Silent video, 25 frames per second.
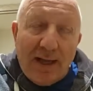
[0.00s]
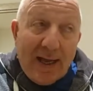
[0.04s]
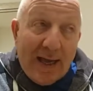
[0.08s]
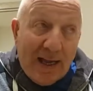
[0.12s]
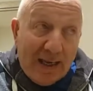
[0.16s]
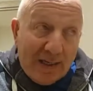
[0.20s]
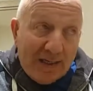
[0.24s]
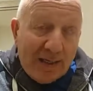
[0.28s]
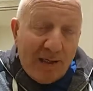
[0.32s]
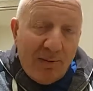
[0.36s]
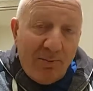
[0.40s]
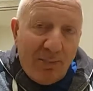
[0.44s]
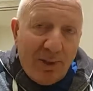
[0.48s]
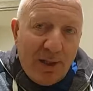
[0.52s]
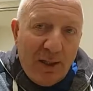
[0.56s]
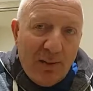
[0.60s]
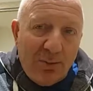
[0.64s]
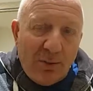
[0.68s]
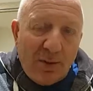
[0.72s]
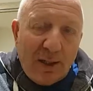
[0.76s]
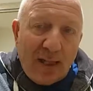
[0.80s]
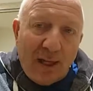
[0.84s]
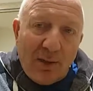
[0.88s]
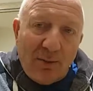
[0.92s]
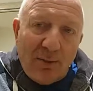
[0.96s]
asking
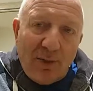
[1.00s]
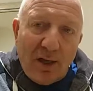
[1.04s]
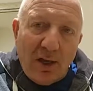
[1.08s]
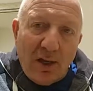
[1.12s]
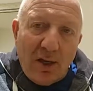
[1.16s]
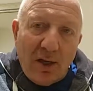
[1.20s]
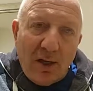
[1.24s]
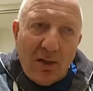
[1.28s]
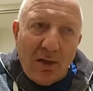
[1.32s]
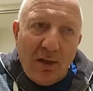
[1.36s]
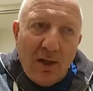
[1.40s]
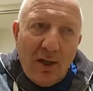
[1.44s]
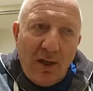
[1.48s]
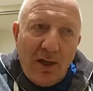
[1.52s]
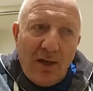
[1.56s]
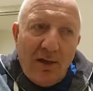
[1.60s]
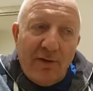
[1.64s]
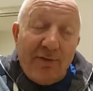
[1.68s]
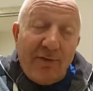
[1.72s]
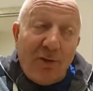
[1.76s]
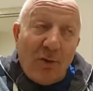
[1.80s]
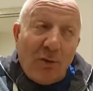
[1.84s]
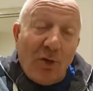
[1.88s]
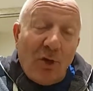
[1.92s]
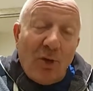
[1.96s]
people how they are,
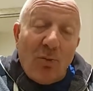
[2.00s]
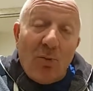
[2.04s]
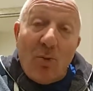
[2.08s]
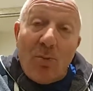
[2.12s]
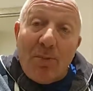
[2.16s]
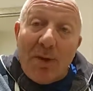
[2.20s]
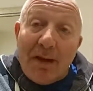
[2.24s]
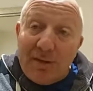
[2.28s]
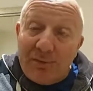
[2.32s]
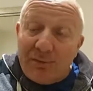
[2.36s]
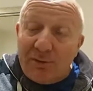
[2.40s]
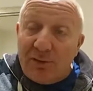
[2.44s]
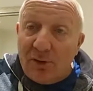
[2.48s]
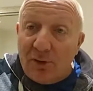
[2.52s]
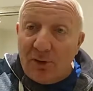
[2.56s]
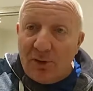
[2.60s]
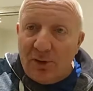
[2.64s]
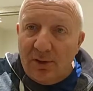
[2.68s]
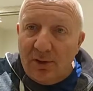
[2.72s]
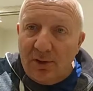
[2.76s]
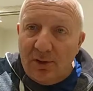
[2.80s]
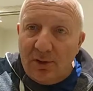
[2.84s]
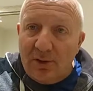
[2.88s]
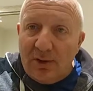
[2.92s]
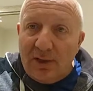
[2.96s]
following them up after
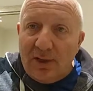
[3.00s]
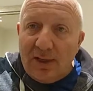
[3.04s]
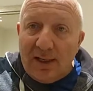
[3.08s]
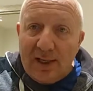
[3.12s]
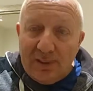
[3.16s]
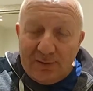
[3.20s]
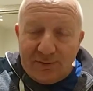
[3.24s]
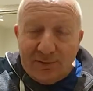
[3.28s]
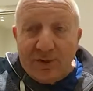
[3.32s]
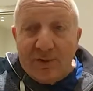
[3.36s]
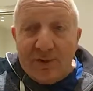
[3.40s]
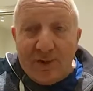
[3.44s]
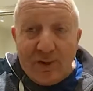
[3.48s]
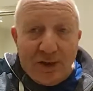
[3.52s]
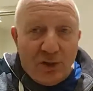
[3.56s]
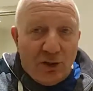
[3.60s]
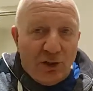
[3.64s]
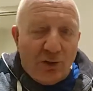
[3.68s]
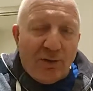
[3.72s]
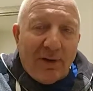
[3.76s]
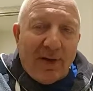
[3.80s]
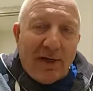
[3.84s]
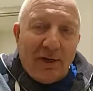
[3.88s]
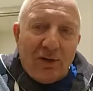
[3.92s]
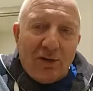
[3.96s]
the after the
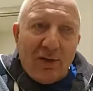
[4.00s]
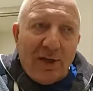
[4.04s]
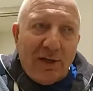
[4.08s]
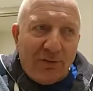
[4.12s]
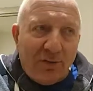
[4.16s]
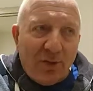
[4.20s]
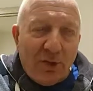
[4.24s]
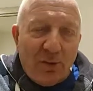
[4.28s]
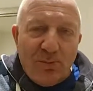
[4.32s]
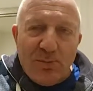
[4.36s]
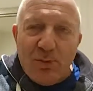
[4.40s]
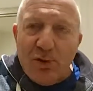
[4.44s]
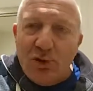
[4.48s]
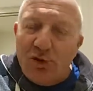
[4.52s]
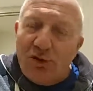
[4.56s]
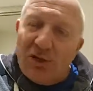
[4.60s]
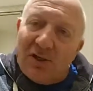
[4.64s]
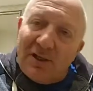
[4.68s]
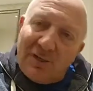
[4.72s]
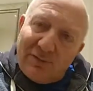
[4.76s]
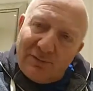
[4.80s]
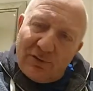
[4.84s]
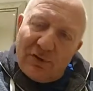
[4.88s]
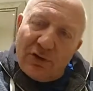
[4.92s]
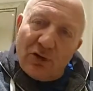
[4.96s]
interaction, after the
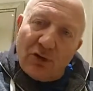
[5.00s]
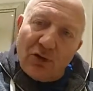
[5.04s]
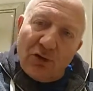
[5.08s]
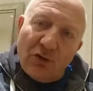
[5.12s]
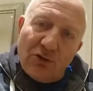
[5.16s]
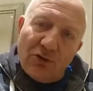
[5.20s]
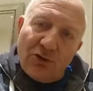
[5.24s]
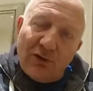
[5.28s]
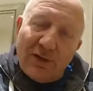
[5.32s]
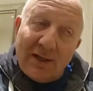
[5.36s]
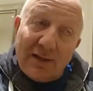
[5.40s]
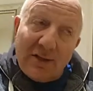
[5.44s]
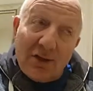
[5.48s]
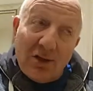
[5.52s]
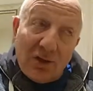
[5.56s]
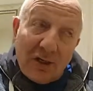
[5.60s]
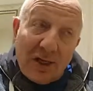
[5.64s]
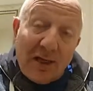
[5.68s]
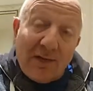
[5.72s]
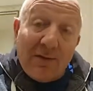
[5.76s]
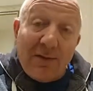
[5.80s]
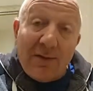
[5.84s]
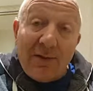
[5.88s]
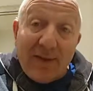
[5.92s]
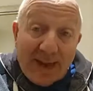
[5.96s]
purchase, after the contract to
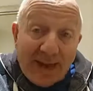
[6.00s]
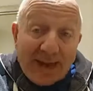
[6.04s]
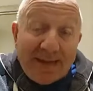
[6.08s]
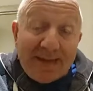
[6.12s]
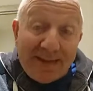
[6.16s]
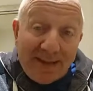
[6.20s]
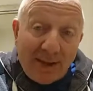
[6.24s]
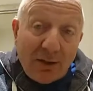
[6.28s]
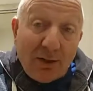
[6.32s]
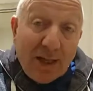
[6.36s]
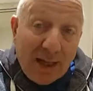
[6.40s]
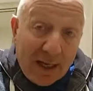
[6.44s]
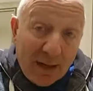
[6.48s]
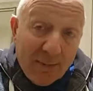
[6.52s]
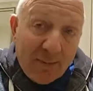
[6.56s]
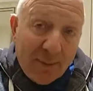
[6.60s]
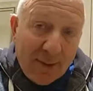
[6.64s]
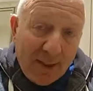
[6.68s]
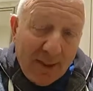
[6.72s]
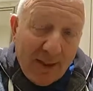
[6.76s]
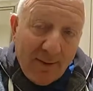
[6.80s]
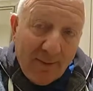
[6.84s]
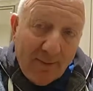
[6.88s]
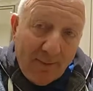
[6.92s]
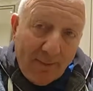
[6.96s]
check that they're still
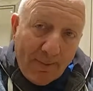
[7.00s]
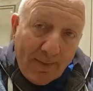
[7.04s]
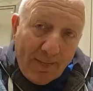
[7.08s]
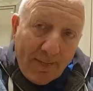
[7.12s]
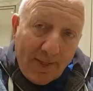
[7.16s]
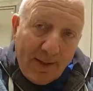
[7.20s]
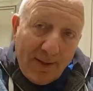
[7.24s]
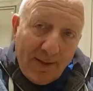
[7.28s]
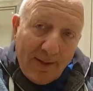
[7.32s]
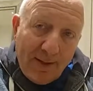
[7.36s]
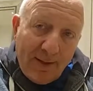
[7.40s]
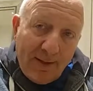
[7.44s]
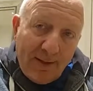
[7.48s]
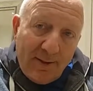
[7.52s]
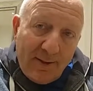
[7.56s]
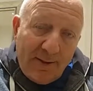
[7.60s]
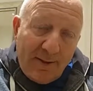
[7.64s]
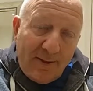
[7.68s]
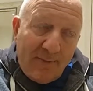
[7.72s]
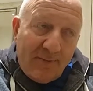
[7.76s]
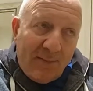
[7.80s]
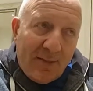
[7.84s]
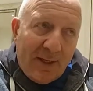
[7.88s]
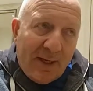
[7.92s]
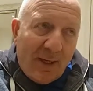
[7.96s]
happy.
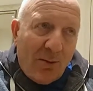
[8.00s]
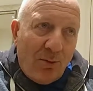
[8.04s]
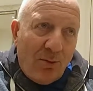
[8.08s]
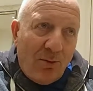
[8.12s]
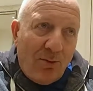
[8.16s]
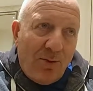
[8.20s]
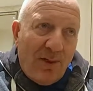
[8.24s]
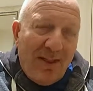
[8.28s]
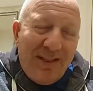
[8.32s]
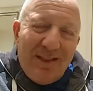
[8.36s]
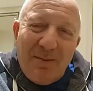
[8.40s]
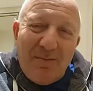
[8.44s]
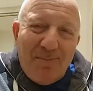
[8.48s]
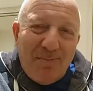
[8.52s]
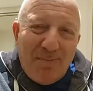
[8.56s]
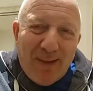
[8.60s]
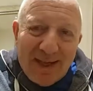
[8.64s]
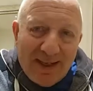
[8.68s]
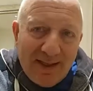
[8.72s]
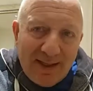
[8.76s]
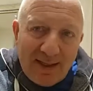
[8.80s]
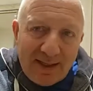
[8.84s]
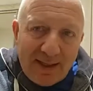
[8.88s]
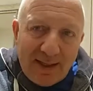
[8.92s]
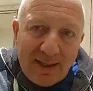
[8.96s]
Now these are
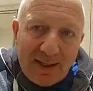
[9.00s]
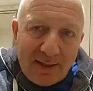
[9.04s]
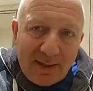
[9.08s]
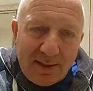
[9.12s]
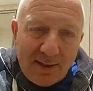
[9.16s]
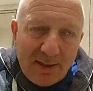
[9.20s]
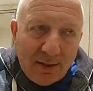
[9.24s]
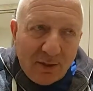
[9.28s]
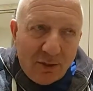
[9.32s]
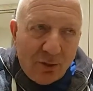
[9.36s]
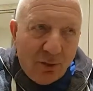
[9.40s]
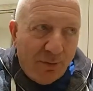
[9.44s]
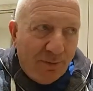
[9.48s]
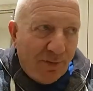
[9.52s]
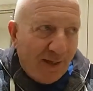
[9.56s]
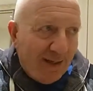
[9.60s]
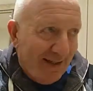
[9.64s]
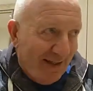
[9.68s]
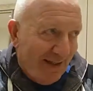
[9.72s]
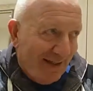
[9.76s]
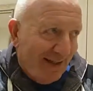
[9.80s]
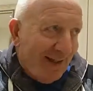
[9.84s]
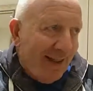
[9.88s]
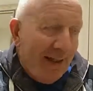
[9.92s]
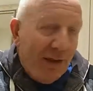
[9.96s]
basics. It's stuff I
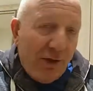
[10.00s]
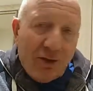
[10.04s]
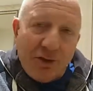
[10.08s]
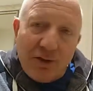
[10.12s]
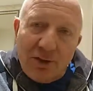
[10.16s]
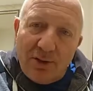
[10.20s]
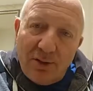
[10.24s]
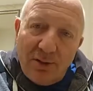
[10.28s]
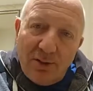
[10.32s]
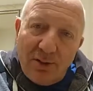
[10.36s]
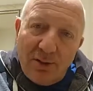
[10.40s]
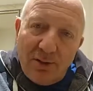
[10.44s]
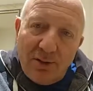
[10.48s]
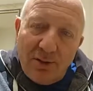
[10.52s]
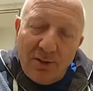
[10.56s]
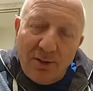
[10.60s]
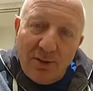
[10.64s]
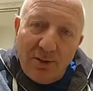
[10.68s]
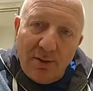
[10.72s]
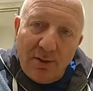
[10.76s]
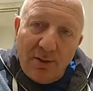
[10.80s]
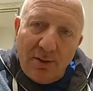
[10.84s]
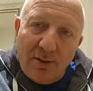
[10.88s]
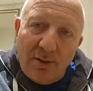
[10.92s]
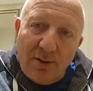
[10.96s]
teach,
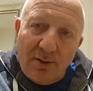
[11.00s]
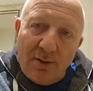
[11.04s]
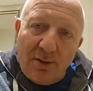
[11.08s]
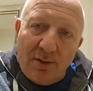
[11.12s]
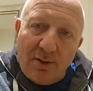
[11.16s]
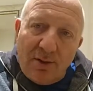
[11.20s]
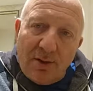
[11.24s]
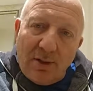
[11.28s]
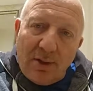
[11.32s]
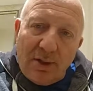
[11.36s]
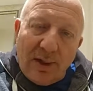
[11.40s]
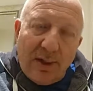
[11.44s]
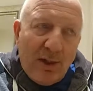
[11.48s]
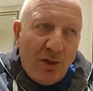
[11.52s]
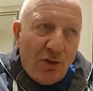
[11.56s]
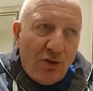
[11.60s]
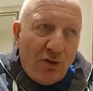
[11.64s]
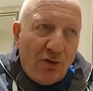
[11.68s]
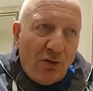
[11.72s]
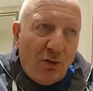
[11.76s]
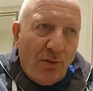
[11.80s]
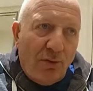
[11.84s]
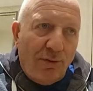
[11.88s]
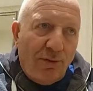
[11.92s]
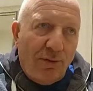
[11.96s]
and it's
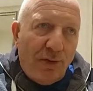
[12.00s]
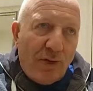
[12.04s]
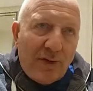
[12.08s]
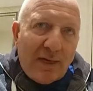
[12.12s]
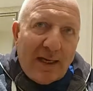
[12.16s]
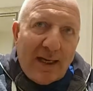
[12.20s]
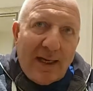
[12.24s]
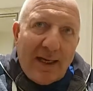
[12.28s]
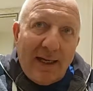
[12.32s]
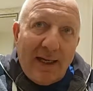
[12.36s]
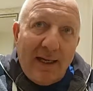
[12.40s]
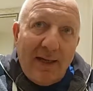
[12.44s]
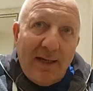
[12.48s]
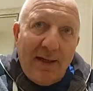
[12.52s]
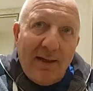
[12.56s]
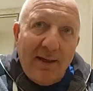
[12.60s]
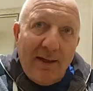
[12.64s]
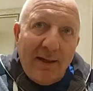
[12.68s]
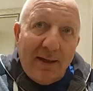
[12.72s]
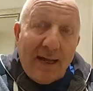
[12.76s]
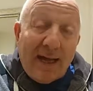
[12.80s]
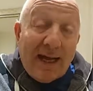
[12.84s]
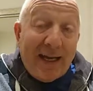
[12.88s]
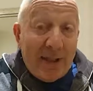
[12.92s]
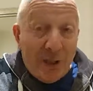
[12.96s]
stuff that I
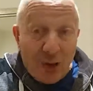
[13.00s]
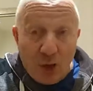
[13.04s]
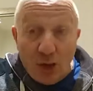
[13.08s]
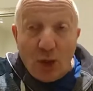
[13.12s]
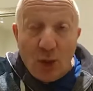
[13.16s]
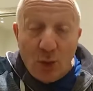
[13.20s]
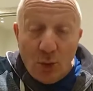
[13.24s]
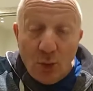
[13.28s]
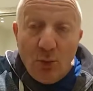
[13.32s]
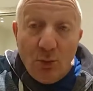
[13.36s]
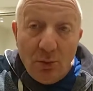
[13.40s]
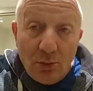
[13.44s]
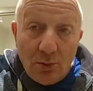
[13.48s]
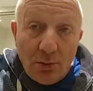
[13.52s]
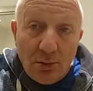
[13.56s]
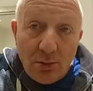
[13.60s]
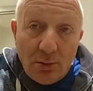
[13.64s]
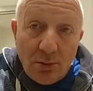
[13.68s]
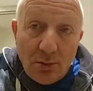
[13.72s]
I do,